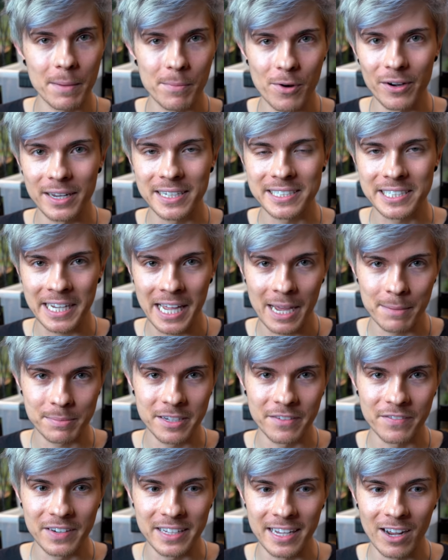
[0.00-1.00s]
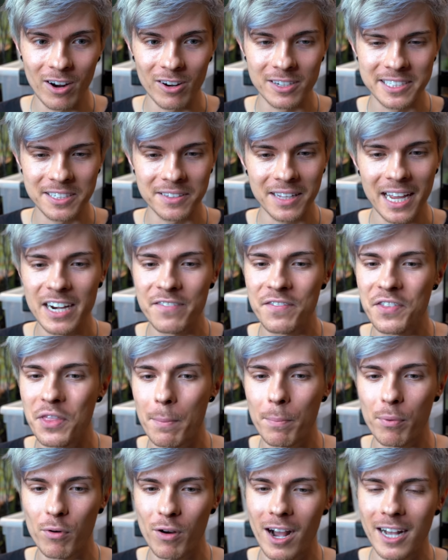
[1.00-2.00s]
Abronias in captivity are still kind of in
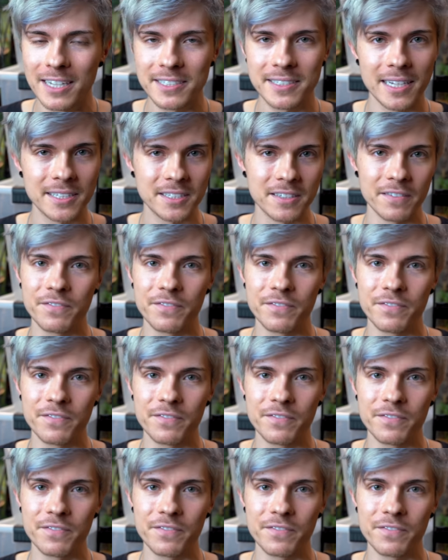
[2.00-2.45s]
the process